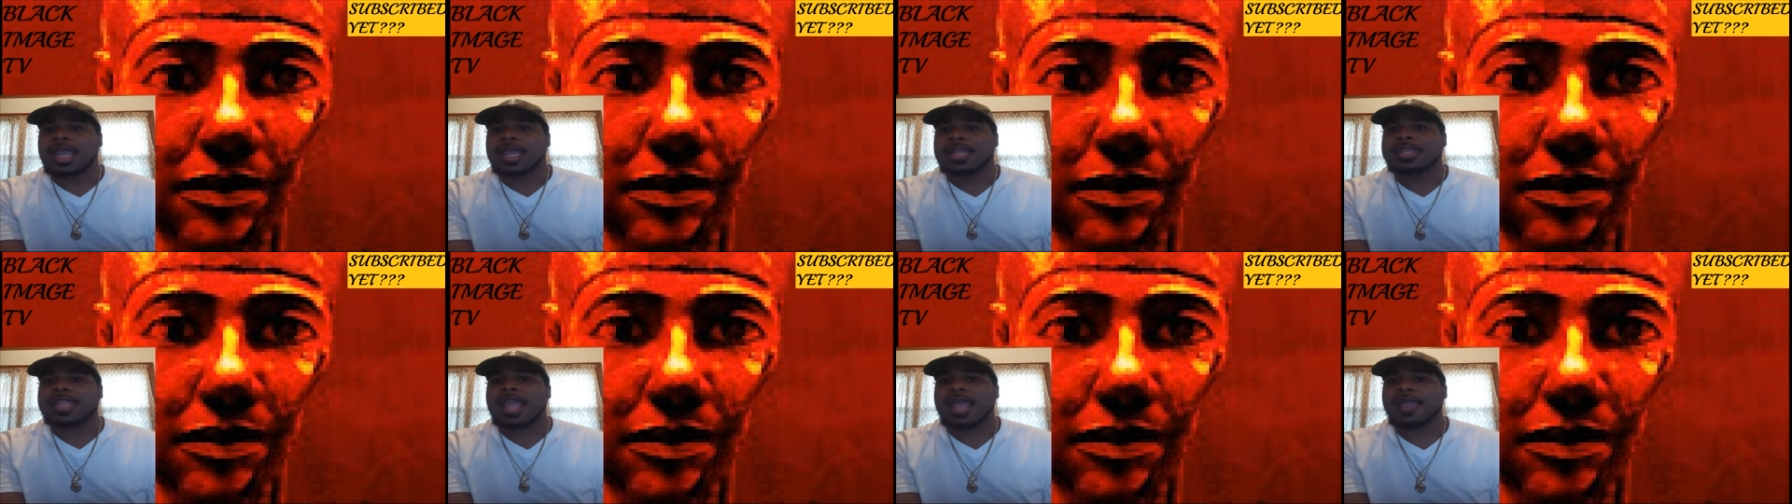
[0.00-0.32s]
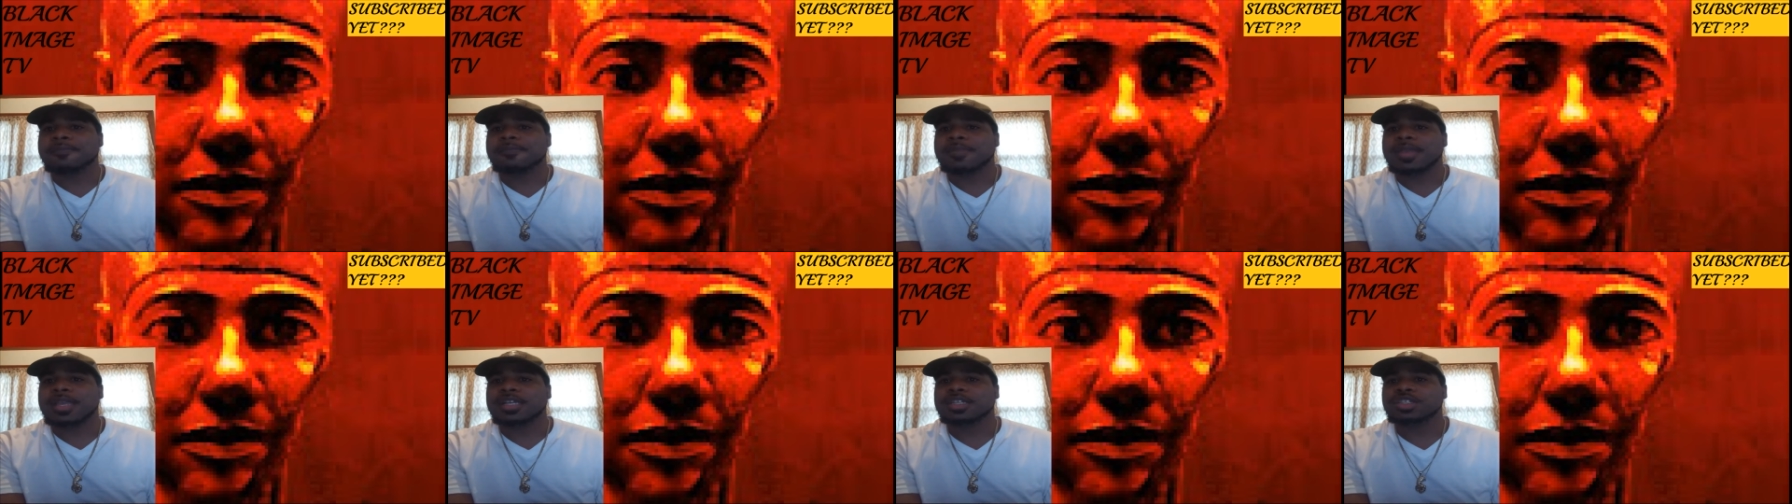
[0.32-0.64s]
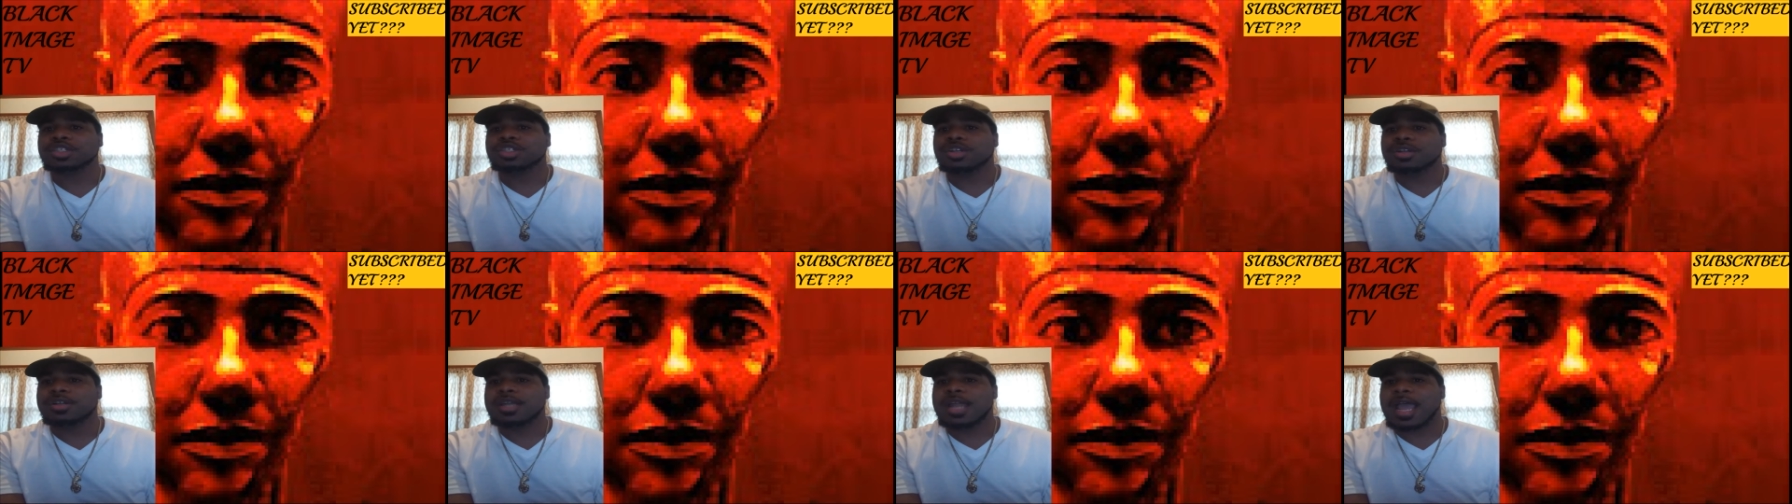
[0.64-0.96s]
that
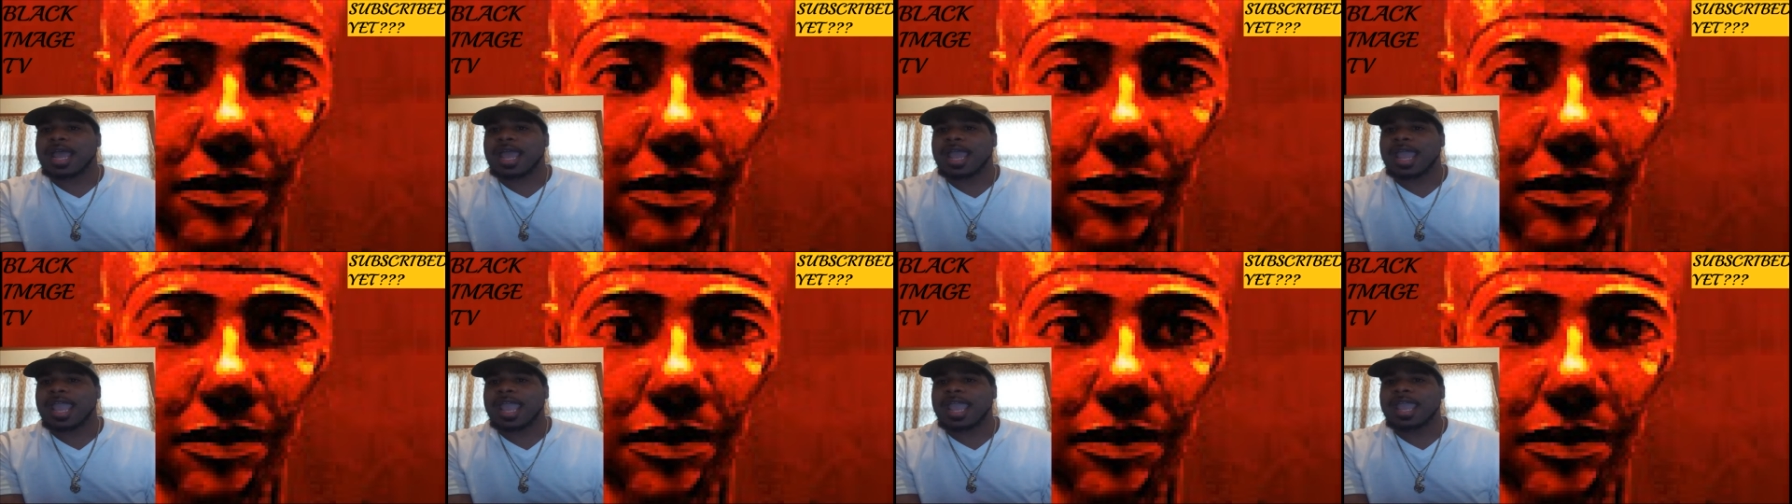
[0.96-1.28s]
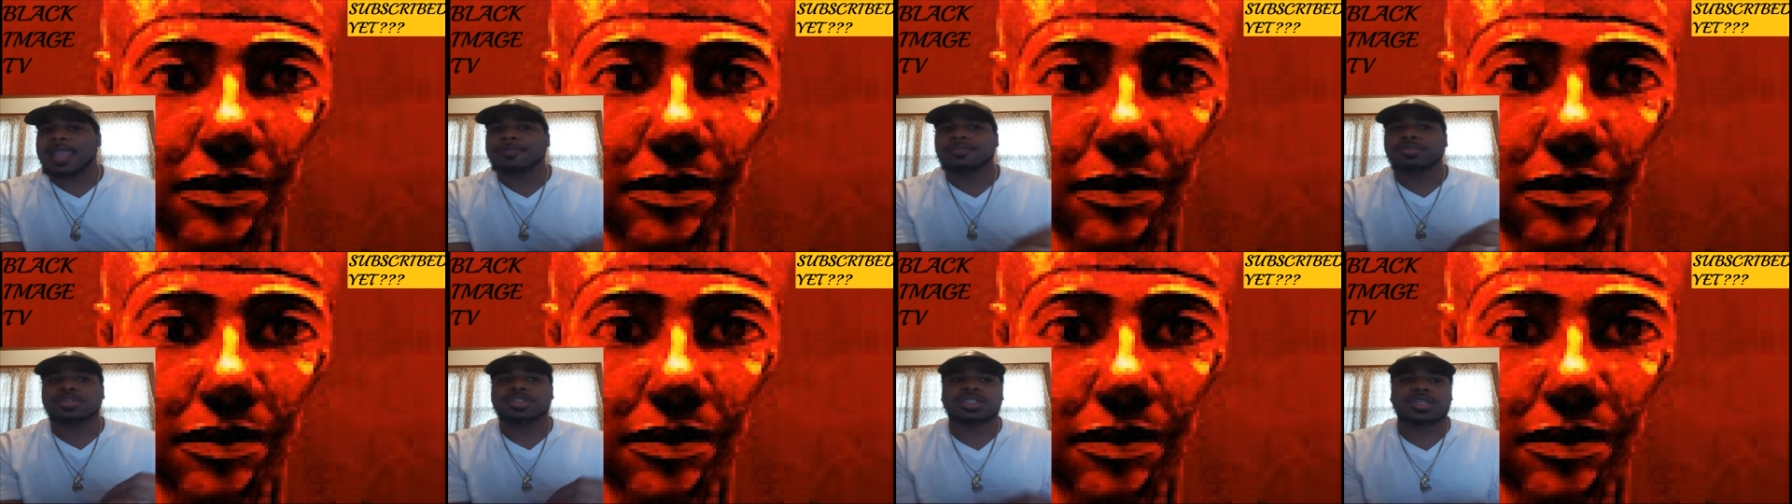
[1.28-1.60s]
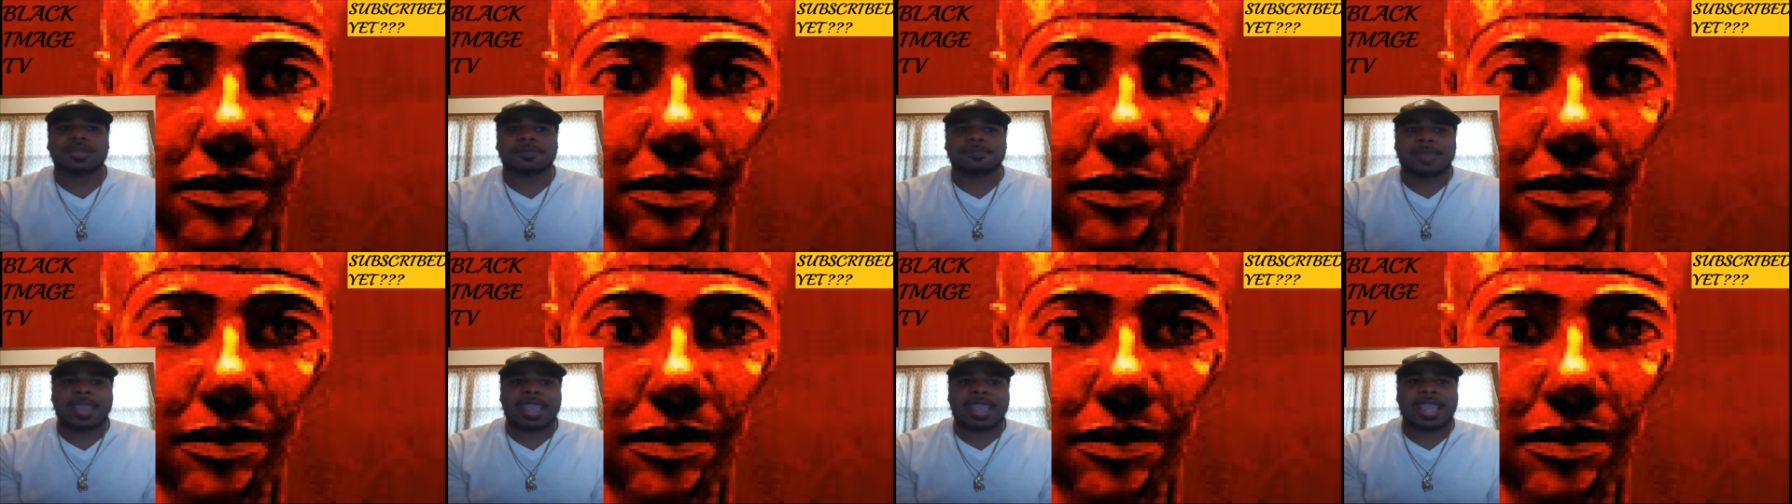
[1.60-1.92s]
means you're not able to
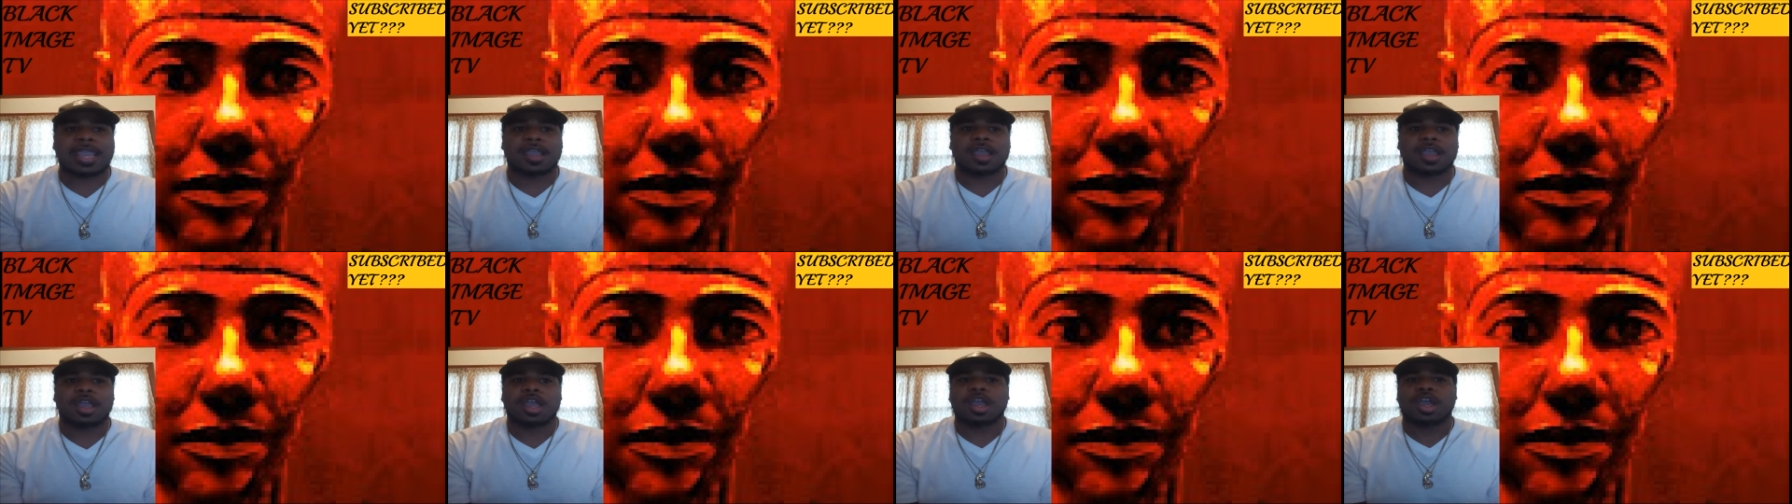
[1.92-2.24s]
make